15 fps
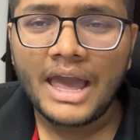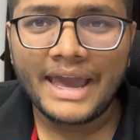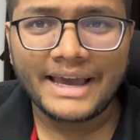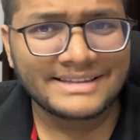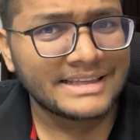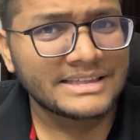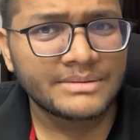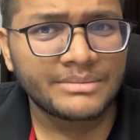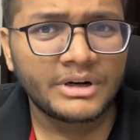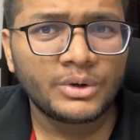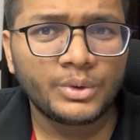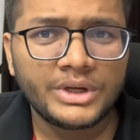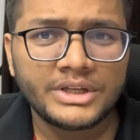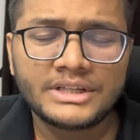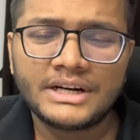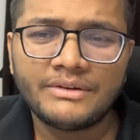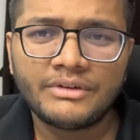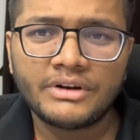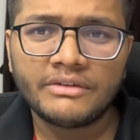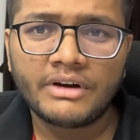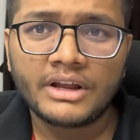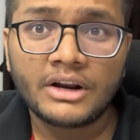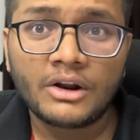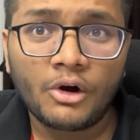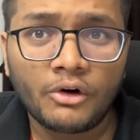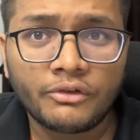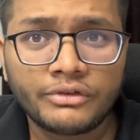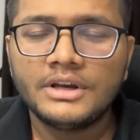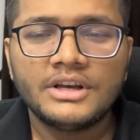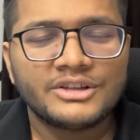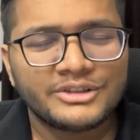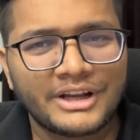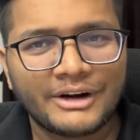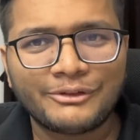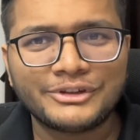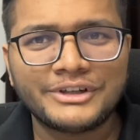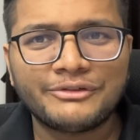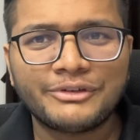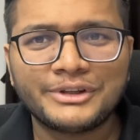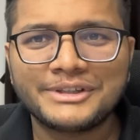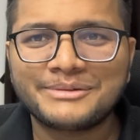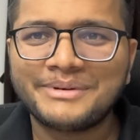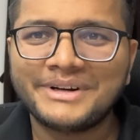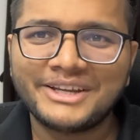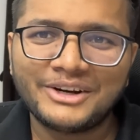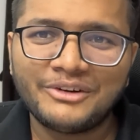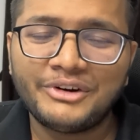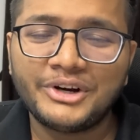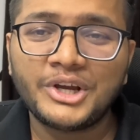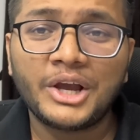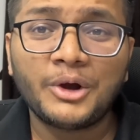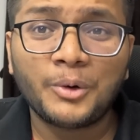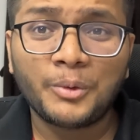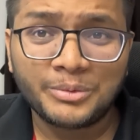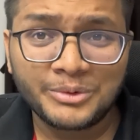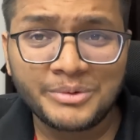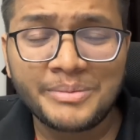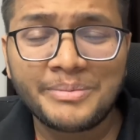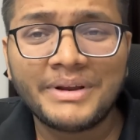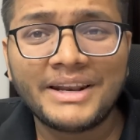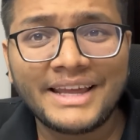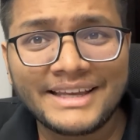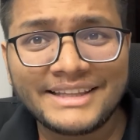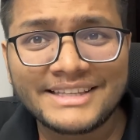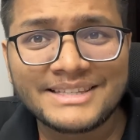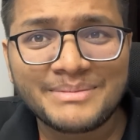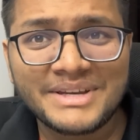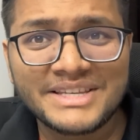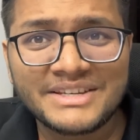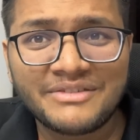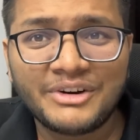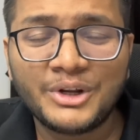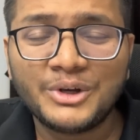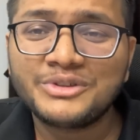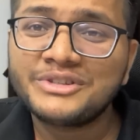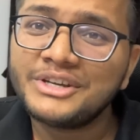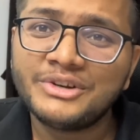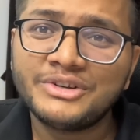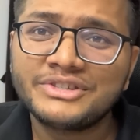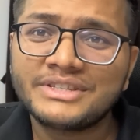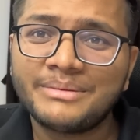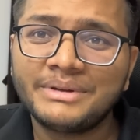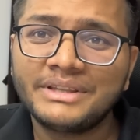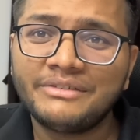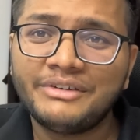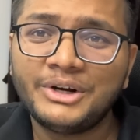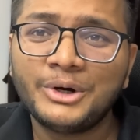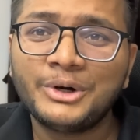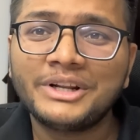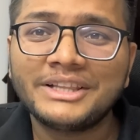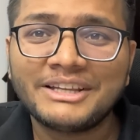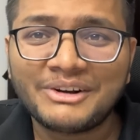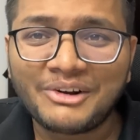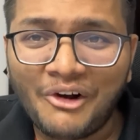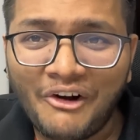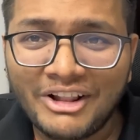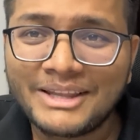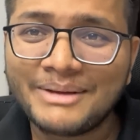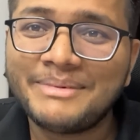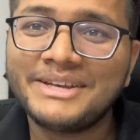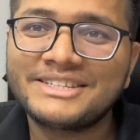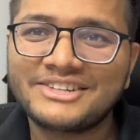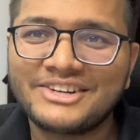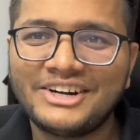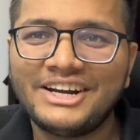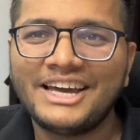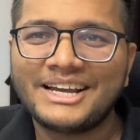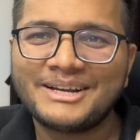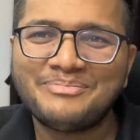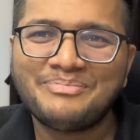accessible to each and every one of you. So that was it for this particular video. I hope you people like this amazing video. See you in some other video. Till then, all the best. Good luck.